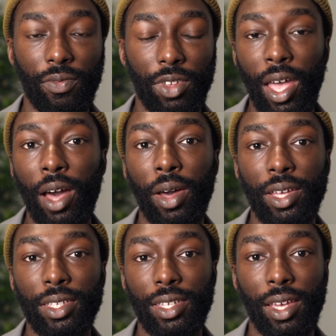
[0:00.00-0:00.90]
for now I
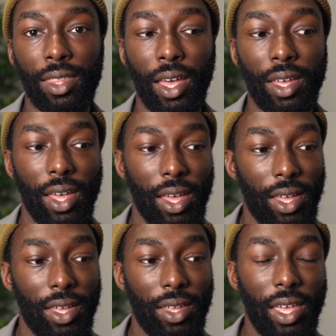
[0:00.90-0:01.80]
can say that
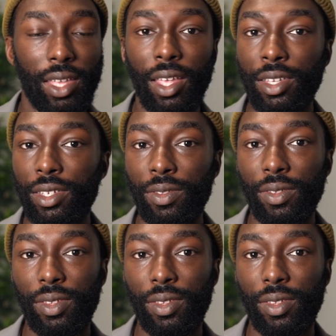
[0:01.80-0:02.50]
it doesn't,